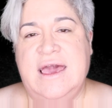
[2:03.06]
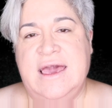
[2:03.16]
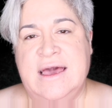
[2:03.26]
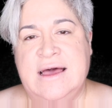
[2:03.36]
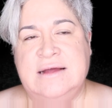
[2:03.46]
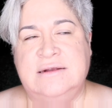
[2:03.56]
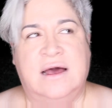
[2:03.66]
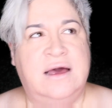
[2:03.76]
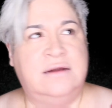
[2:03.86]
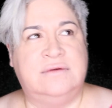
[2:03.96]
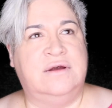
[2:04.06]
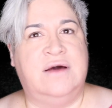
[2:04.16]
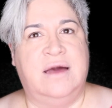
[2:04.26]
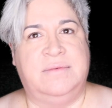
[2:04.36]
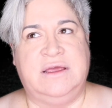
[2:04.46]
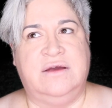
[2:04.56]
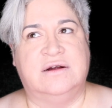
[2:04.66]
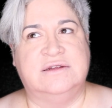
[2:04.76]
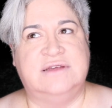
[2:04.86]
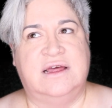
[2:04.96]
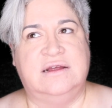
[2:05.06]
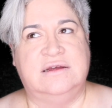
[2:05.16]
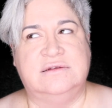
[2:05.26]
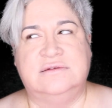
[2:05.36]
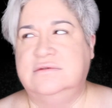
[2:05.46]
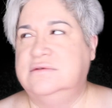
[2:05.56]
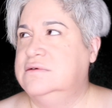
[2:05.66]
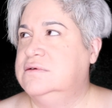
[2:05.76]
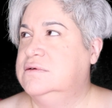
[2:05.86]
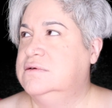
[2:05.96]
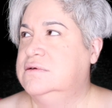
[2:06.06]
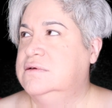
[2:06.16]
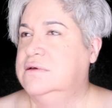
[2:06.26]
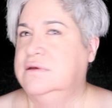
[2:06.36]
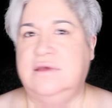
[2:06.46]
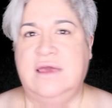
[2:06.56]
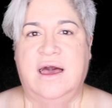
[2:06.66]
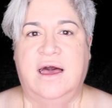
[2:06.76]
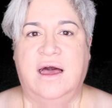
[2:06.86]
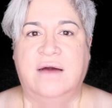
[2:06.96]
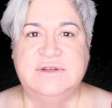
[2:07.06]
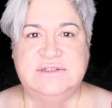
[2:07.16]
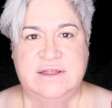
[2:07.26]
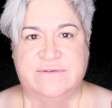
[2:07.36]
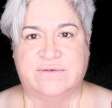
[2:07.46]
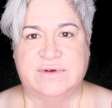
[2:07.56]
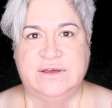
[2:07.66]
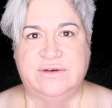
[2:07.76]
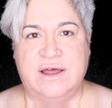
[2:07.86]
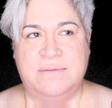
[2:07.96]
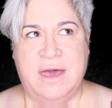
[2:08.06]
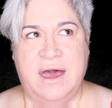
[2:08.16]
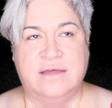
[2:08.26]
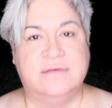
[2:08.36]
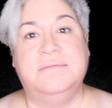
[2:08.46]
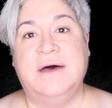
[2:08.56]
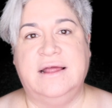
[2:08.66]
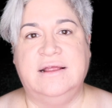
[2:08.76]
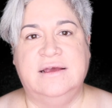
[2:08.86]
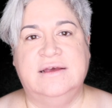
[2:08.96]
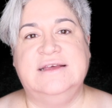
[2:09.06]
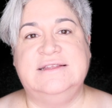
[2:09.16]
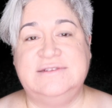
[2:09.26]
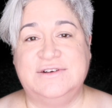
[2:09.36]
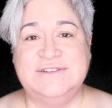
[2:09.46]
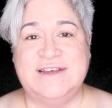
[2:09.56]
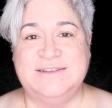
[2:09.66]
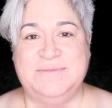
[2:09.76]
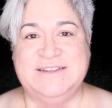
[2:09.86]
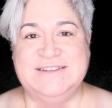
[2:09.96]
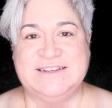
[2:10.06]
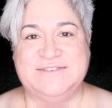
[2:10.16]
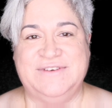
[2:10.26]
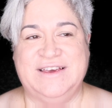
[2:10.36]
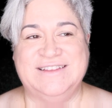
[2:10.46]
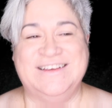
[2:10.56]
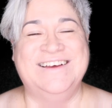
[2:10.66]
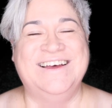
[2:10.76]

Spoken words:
And I don't know how many yards that is. Yeah, I was never really good at math, but it turns out to be 6 feet.